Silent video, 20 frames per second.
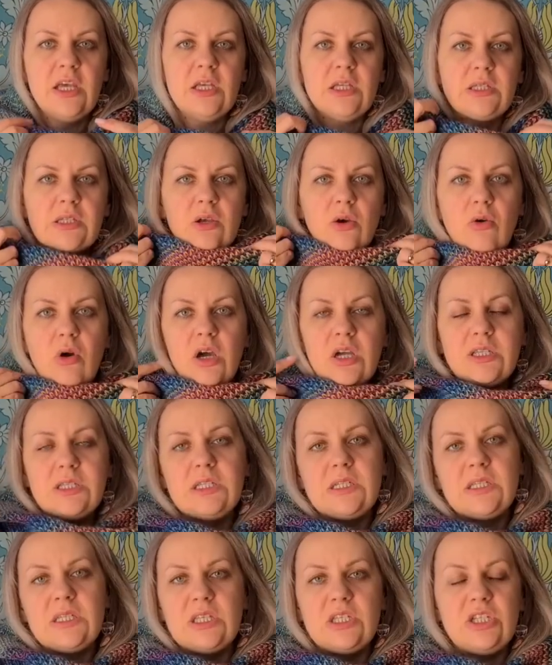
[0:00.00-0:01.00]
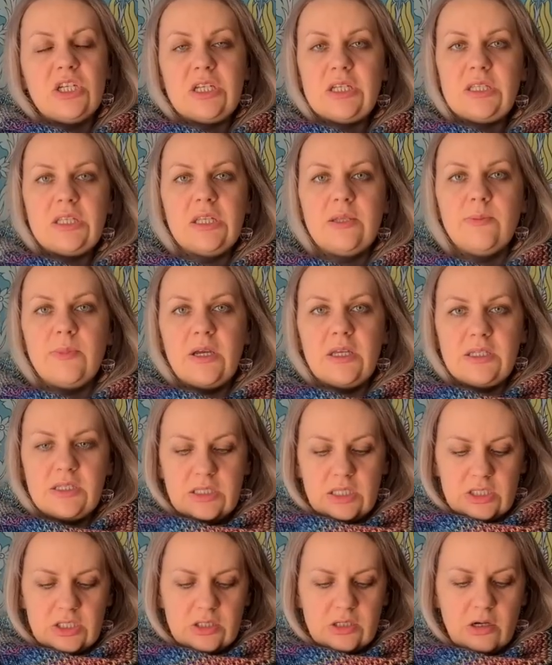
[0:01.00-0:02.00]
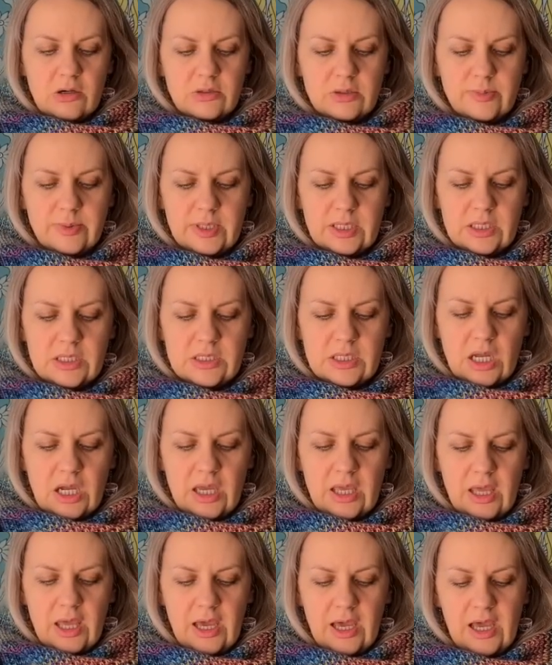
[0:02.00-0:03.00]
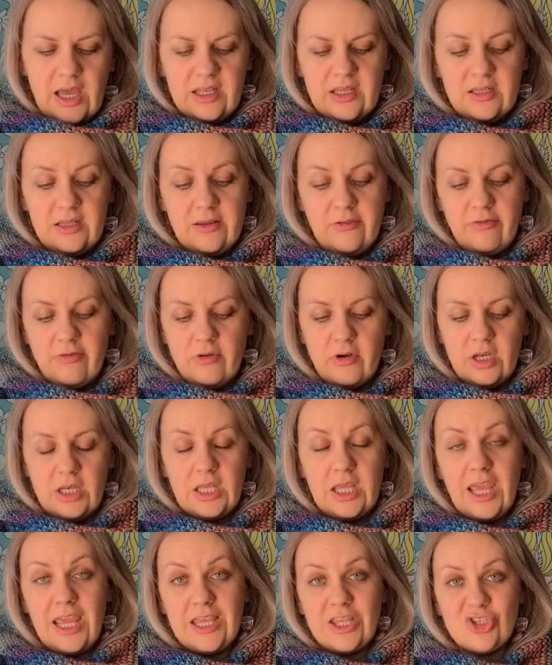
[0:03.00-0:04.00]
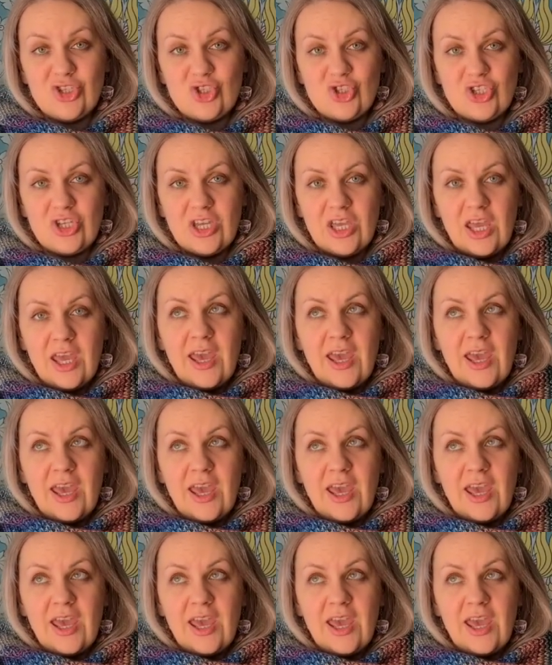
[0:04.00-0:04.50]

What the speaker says: So I just adjusted my stitch count because I had a different gauge